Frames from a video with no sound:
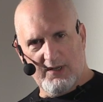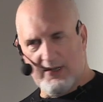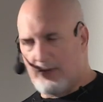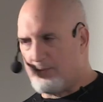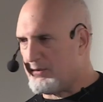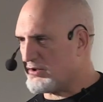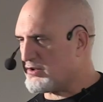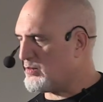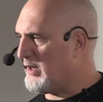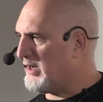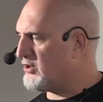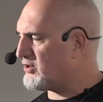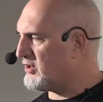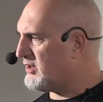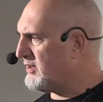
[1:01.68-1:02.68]
than
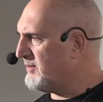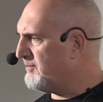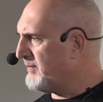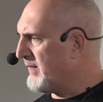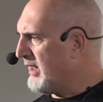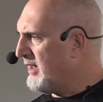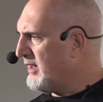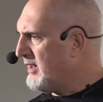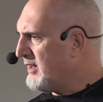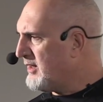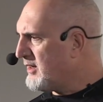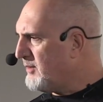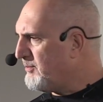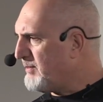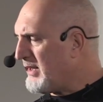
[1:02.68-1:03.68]
persuasion,
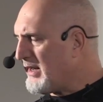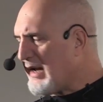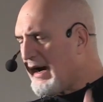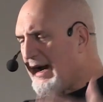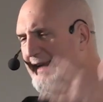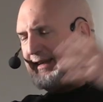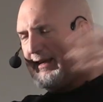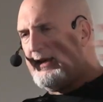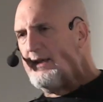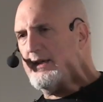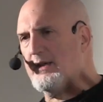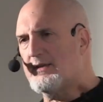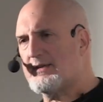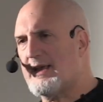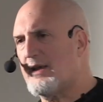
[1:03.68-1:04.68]
the big
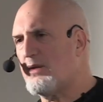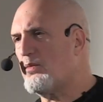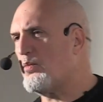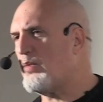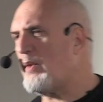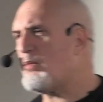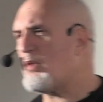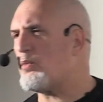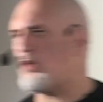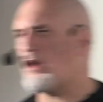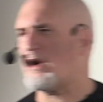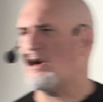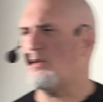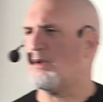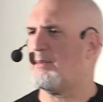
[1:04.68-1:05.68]
idea is that when we're
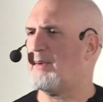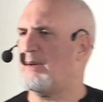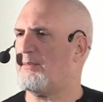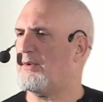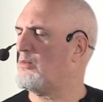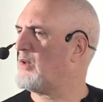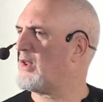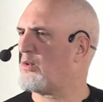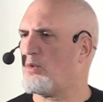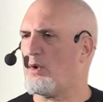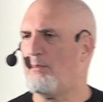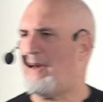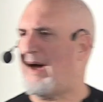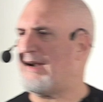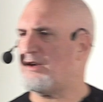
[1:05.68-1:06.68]
working with people, whether
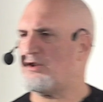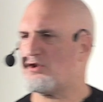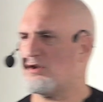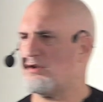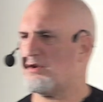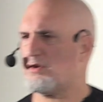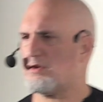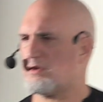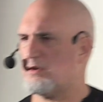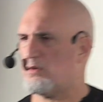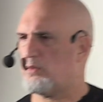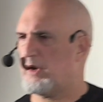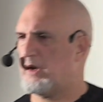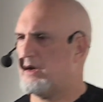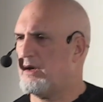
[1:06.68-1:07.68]
we're managers,
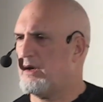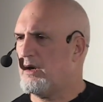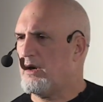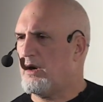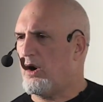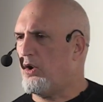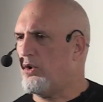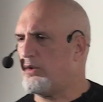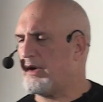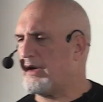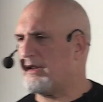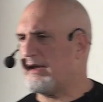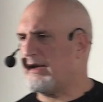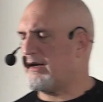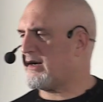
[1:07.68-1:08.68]
or we own
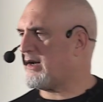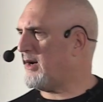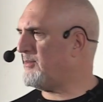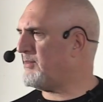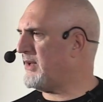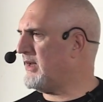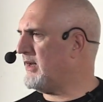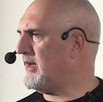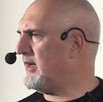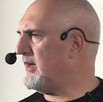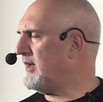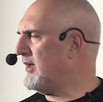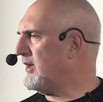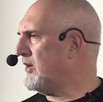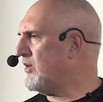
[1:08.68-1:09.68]
and lead a
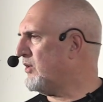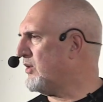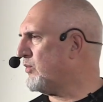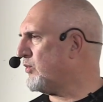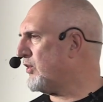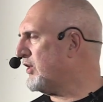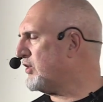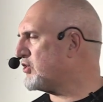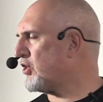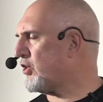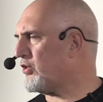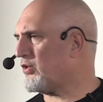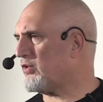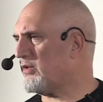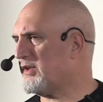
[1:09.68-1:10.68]
company, or we're
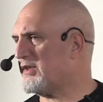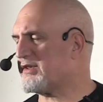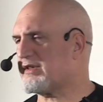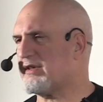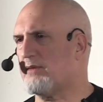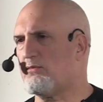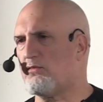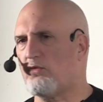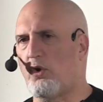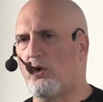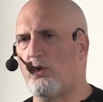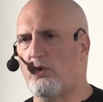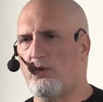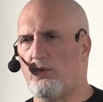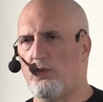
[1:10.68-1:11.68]
internal in some
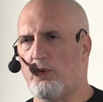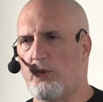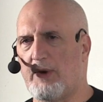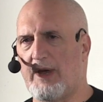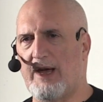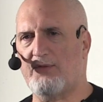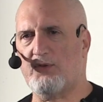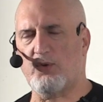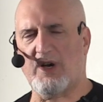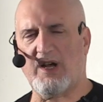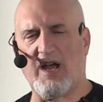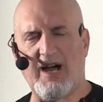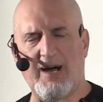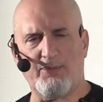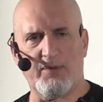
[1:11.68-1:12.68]
role where we have to
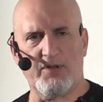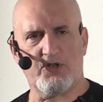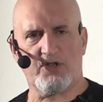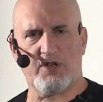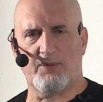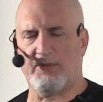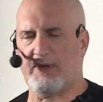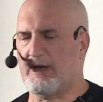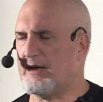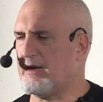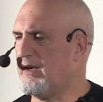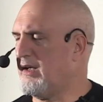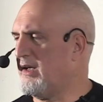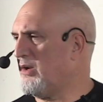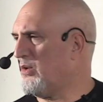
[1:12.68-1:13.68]
accomplish something,